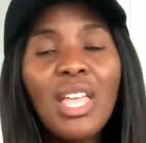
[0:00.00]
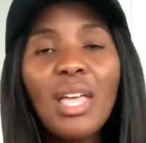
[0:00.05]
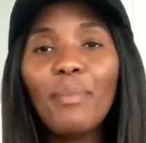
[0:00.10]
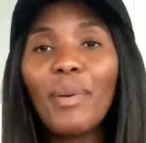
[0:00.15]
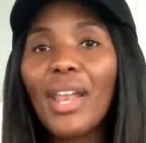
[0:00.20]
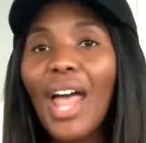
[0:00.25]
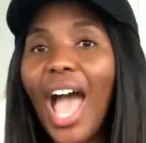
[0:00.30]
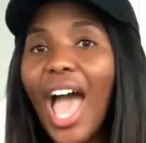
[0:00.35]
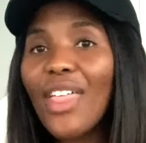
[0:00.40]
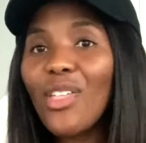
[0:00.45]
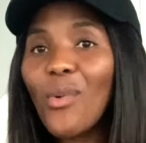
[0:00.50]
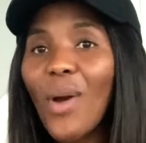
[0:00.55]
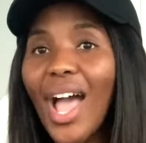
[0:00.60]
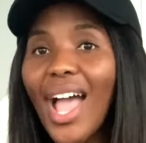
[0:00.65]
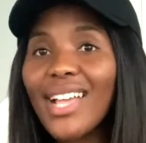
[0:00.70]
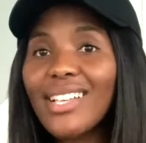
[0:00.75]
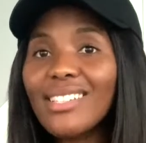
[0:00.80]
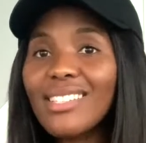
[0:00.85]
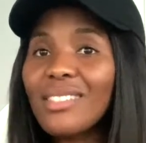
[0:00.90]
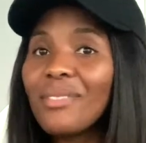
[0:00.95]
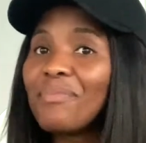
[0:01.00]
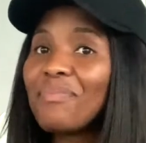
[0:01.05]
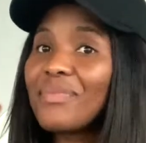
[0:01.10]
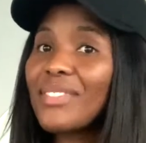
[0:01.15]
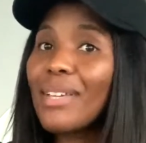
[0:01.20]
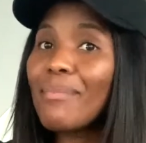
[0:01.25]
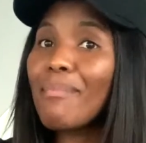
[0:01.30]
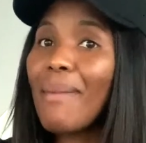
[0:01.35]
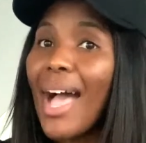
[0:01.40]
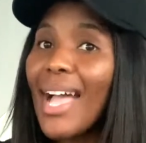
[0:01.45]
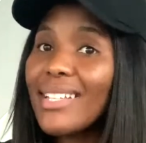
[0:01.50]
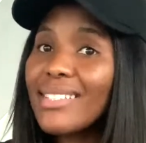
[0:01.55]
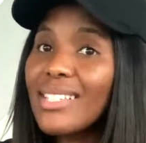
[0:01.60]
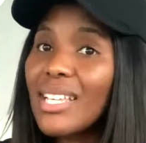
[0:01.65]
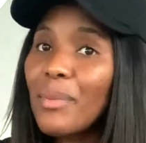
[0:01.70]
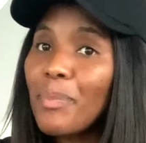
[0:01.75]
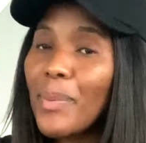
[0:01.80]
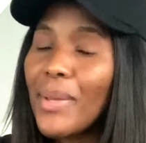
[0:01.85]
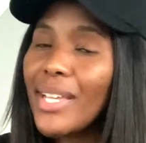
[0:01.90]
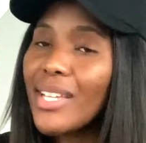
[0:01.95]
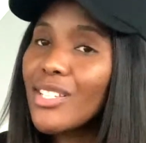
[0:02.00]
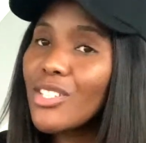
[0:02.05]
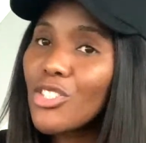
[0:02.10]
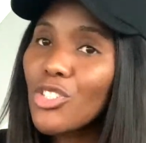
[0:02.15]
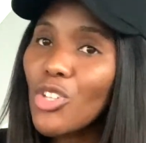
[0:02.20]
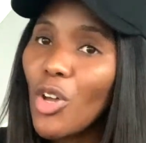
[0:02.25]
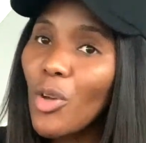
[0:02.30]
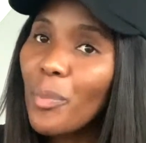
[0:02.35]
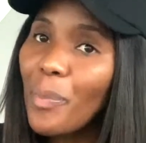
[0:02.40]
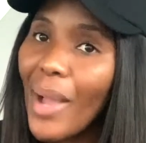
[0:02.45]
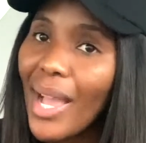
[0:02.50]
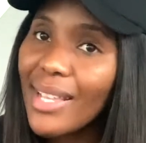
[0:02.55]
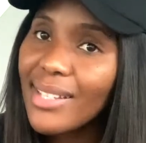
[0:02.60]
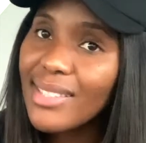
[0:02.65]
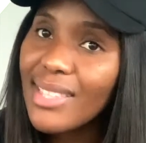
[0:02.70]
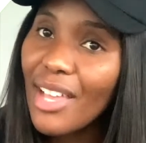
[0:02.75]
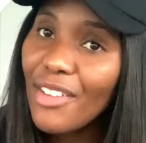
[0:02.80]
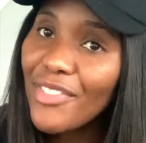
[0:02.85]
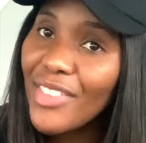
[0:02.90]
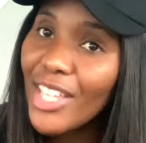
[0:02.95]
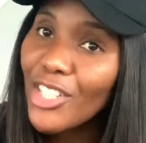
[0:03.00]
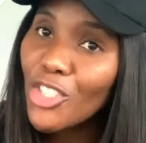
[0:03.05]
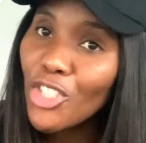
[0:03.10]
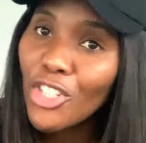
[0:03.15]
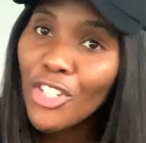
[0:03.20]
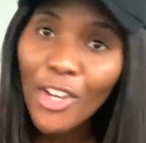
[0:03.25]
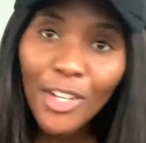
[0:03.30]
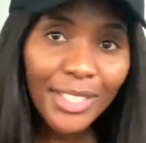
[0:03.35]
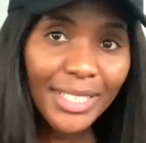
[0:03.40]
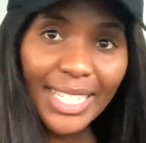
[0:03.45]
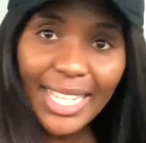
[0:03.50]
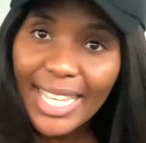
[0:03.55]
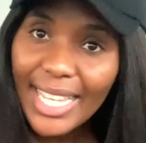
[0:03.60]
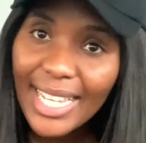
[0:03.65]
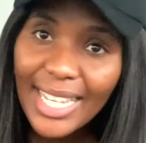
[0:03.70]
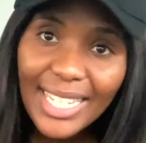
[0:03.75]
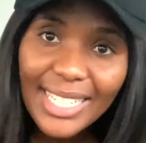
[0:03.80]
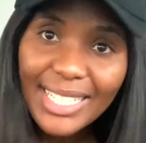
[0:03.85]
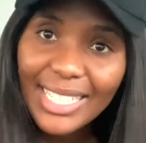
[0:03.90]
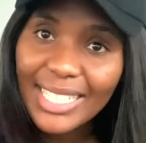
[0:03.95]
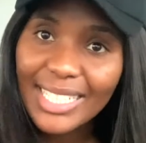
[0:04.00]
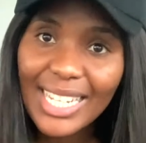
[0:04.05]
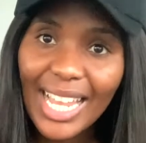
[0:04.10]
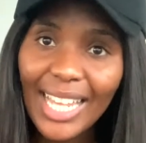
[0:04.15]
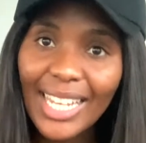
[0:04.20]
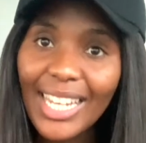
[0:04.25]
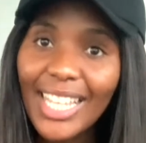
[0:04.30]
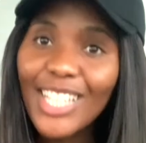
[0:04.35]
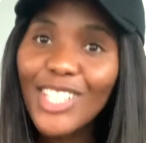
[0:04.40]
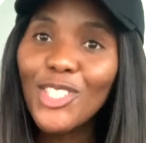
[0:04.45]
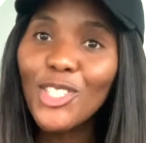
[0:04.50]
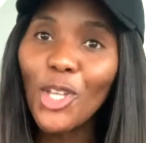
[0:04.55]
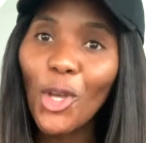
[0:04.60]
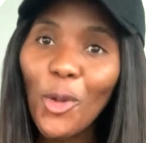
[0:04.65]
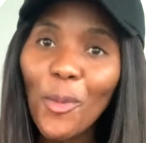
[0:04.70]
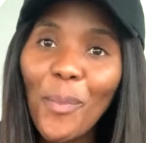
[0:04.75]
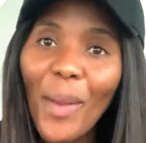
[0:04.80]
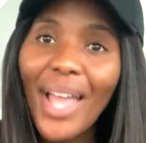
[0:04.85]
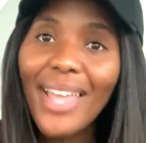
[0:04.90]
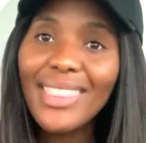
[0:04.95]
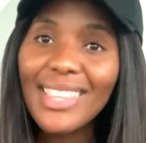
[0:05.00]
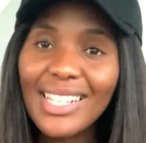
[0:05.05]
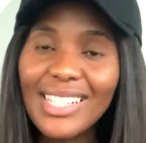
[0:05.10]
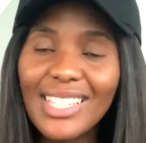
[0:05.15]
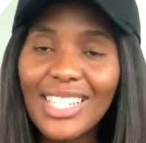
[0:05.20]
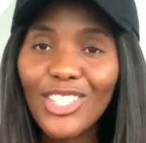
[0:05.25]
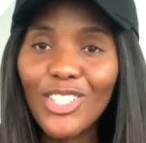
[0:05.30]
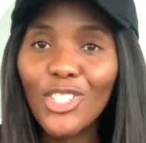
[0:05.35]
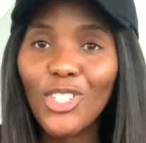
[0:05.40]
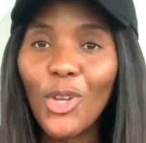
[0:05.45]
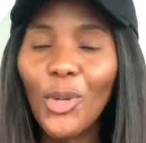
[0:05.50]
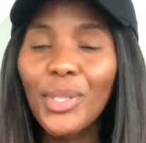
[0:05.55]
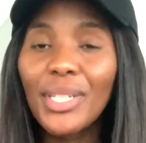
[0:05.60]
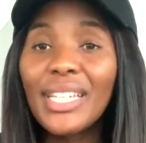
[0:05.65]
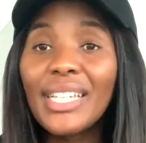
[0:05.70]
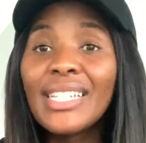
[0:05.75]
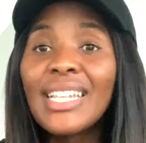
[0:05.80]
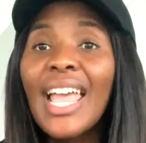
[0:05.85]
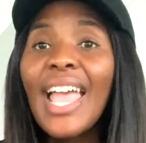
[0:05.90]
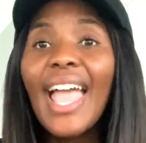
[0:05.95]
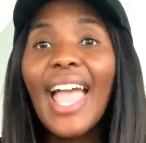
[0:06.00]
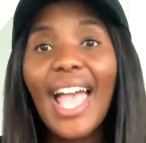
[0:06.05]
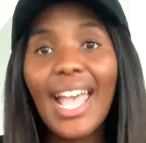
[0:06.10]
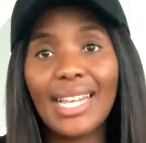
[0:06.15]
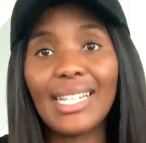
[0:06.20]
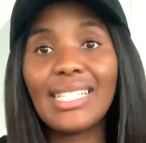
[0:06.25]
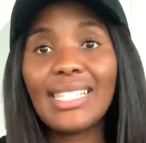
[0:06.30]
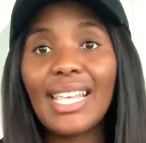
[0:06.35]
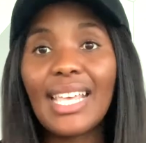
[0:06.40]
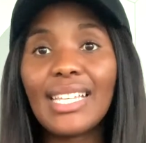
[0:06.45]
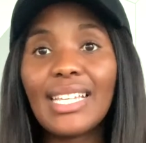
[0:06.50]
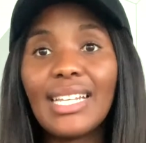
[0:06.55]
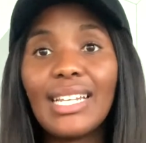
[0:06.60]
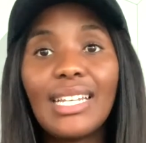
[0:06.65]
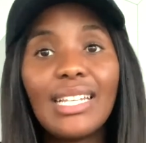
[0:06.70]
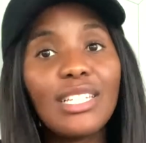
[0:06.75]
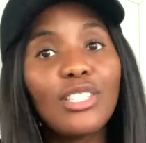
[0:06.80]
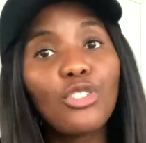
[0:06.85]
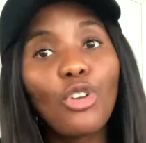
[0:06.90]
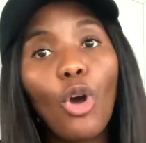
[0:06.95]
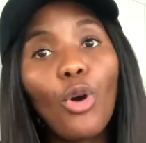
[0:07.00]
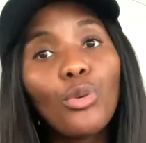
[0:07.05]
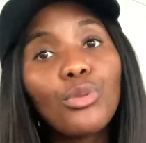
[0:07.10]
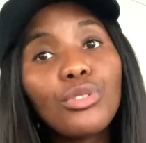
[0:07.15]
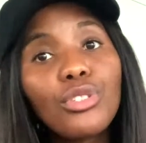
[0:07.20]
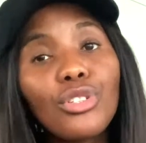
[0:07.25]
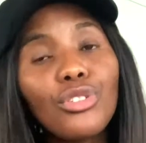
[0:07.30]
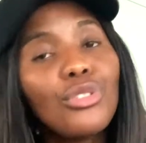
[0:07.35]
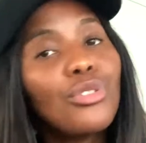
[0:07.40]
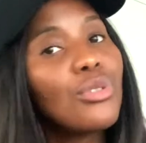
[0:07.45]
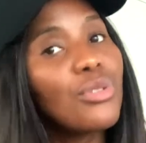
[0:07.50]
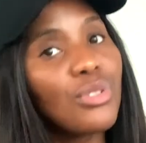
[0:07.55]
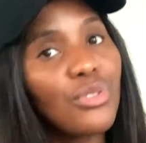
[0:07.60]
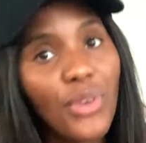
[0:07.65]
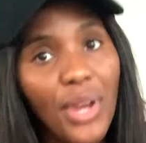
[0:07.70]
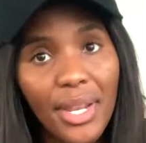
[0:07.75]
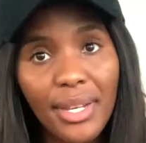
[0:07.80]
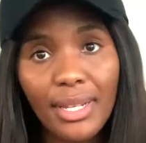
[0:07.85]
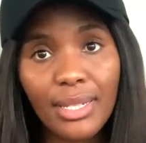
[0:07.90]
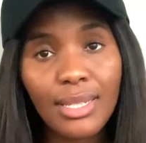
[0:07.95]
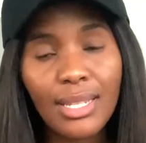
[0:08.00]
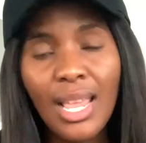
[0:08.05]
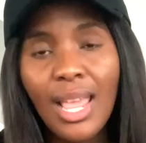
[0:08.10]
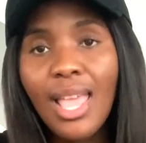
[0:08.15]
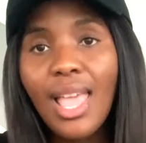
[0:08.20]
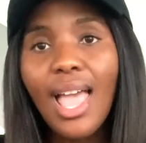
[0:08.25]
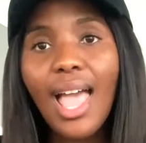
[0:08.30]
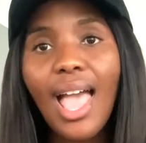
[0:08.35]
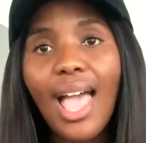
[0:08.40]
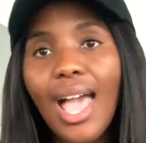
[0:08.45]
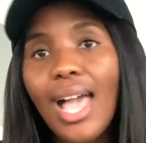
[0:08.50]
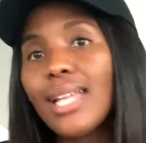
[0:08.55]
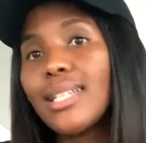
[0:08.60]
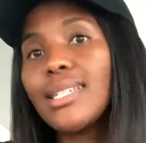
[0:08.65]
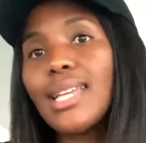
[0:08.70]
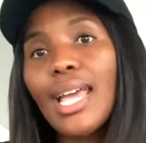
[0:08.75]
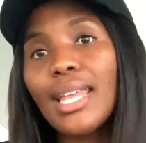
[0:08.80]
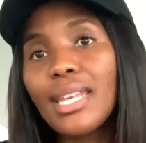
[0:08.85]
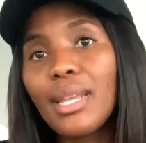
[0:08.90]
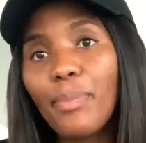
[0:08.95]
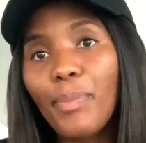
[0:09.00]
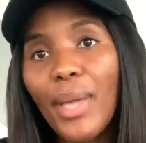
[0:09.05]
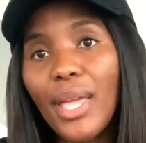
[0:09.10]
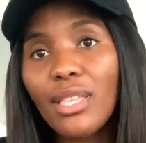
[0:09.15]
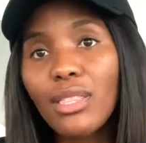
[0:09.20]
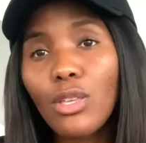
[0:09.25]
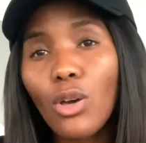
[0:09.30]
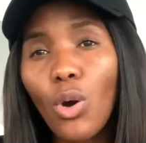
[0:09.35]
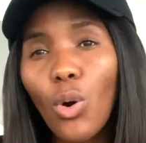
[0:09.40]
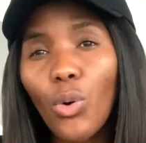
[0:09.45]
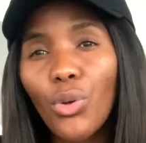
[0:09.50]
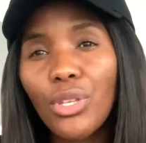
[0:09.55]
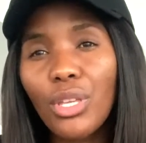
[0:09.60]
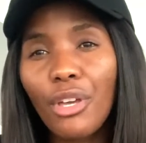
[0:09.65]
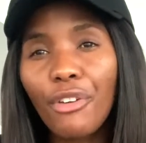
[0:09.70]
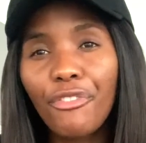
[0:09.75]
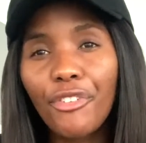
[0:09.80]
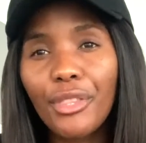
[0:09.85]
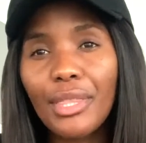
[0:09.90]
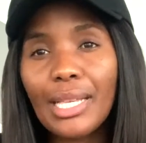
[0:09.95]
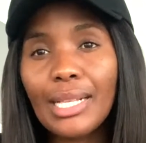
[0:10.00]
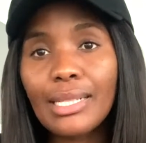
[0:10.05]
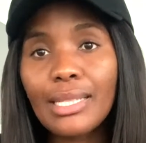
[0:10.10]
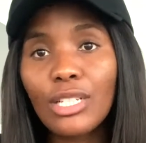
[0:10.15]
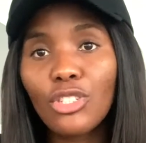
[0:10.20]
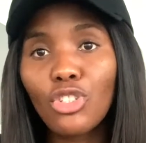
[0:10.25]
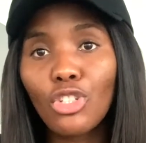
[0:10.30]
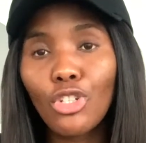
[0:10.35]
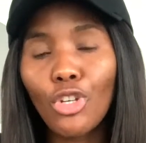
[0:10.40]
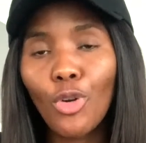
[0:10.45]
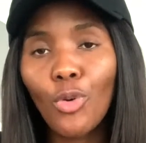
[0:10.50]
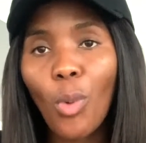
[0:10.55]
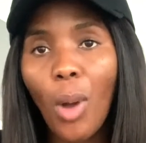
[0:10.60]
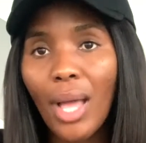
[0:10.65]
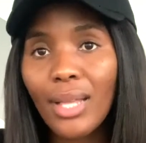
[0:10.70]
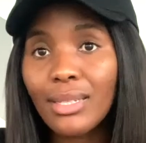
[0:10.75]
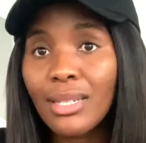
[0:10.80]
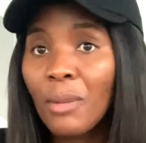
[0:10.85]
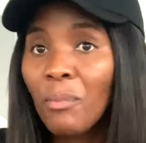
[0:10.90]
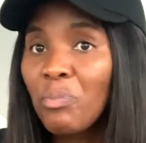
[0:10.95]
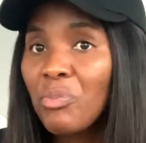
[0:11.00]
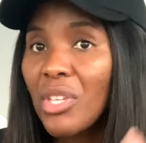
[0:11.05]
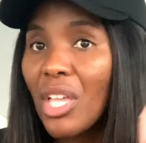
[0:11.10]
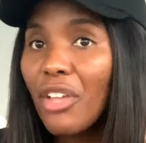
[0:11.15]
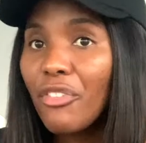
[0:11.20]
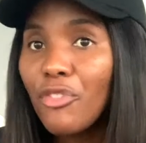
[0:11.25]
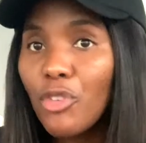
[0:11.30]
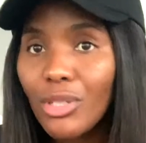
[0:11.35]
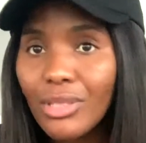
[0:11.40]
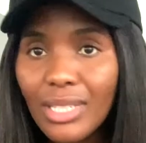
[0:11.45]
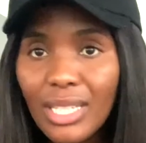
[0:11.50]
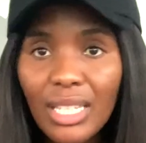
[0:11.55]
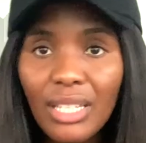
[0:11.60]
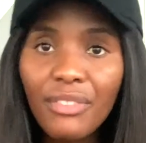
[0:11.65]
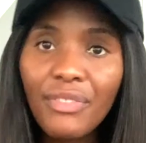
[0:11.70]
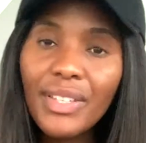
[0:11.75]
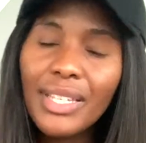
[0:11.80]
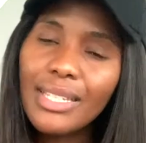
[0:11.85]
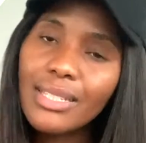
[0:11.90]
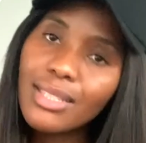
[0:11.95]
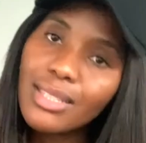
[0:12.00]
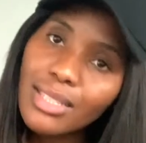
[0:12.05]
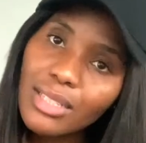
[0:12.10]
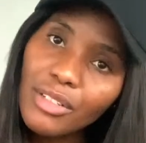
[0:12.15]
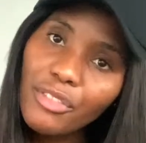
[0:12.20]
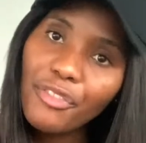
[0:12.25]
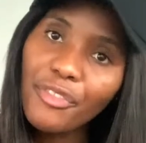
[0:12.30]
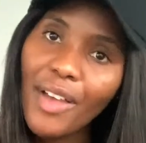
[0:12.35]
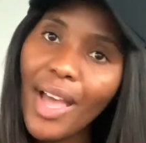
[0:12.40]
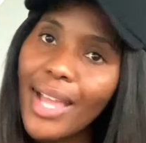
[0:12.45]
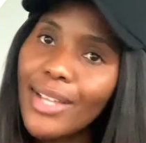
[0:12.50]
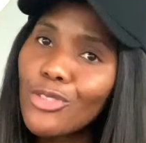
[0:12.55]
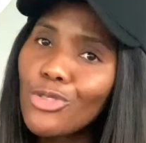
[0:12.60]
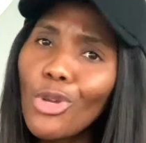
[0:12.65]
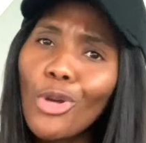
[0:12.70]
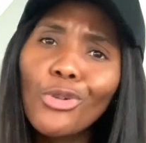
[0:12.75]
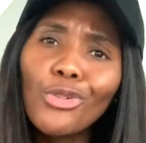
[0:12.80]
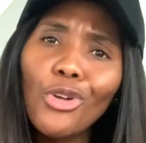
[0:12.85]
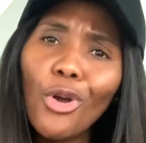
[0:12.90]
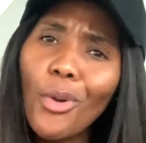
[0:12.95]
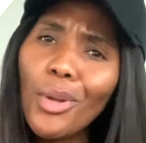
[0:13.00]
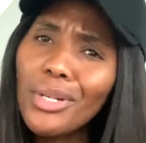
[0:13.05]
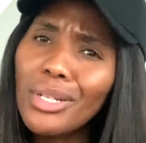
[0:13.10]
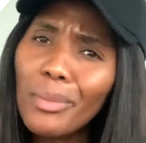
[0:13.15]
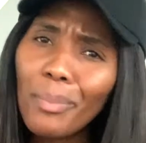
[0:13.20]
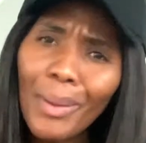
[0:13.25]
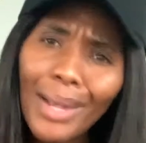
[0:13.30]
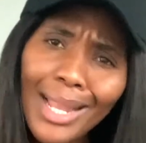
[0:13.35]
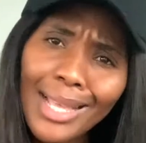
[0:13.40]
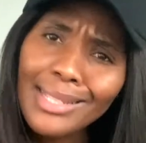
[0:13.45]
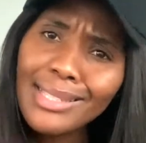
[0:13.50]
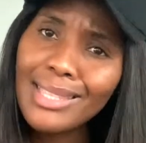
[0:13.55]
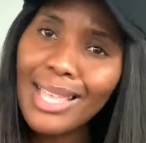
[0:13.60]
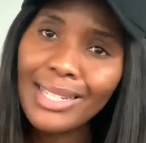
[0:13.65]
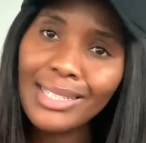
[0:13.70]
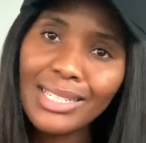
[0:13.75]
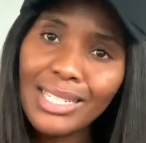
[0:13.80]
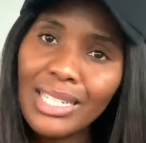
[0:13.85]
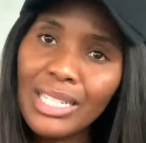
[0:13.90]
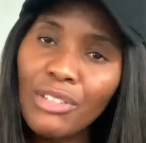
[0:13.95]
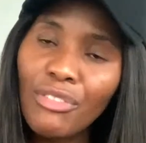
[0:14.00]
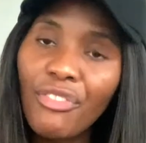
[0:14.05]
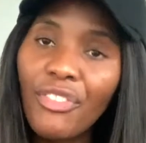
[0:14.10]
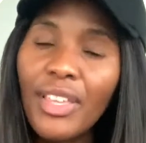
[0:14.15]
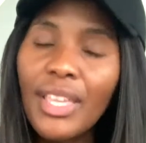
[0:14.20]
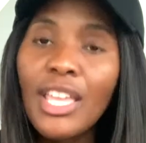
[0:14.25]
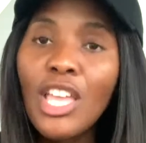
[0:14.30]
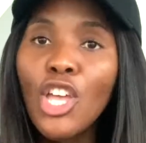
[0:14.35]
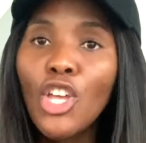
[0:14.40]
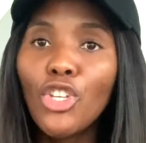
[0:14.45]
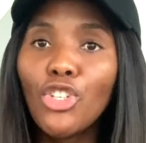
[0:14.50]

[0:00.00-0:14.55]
But otherwise, my tip is don't buy stuff that you don't need, darling. Don't buy things that you don't need. And secondly, don't use credit and end up paying the whole year for things that you don't want. If your TV is still fine, don't go and replace that TV.